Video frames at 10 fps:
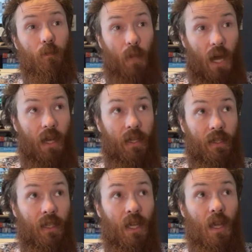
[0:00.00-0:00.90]

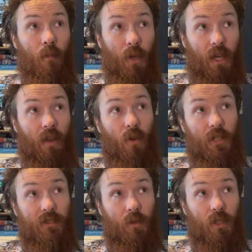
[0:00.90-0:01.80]
buying? But I've
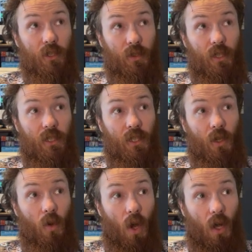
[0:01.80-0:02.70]
also included,
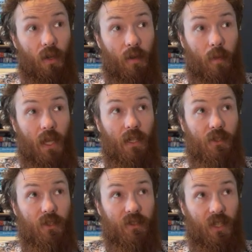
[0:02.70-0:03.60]
all the
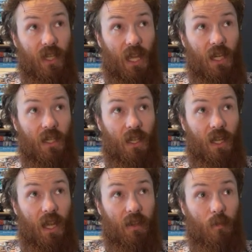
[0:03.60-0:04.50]
managers in
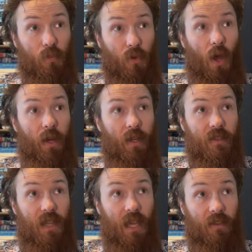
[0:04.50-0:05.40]
Canada and the
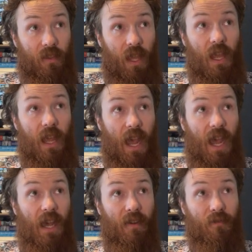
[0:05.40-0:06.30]
product that they
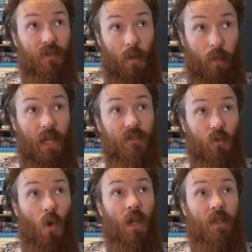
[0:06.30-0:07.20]
have, the best
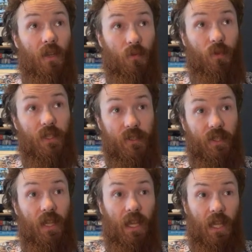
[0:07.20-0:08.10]
one that fits
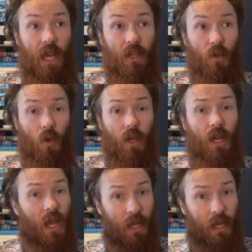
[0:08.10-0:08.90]
in that category.